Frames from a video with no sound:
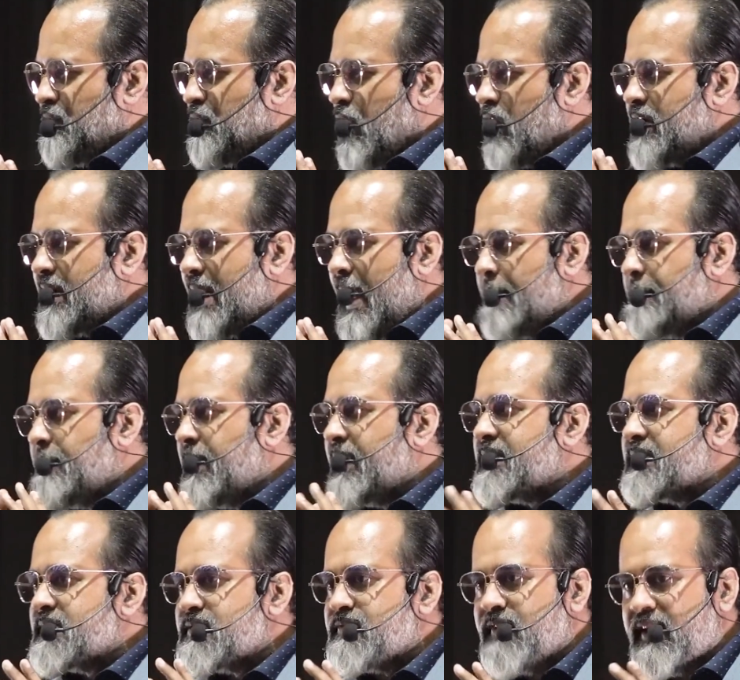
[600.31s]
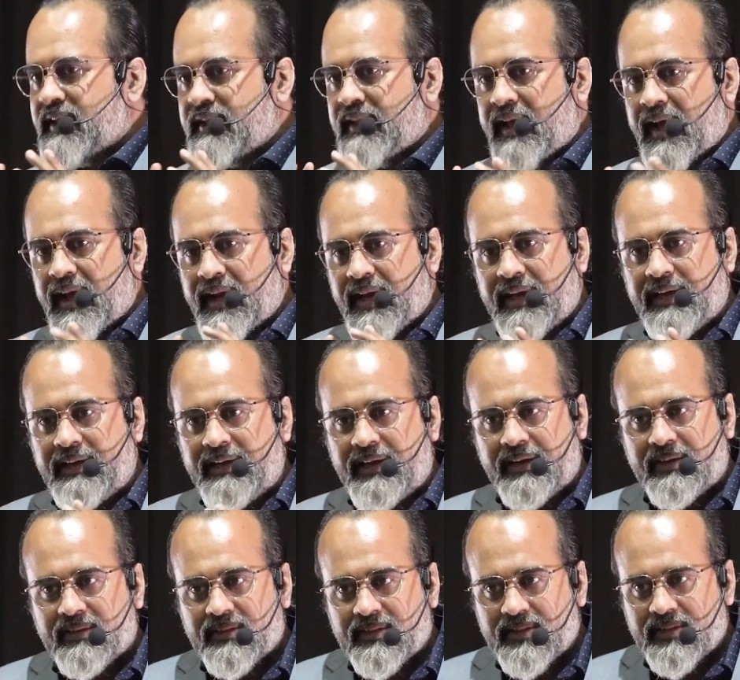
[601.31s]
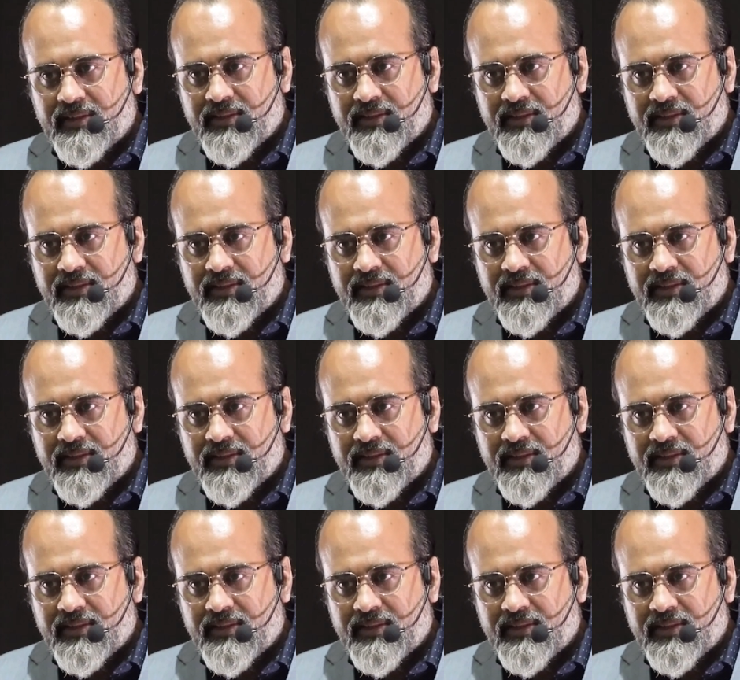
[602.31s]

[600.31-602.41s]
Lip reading: what happens when they are heated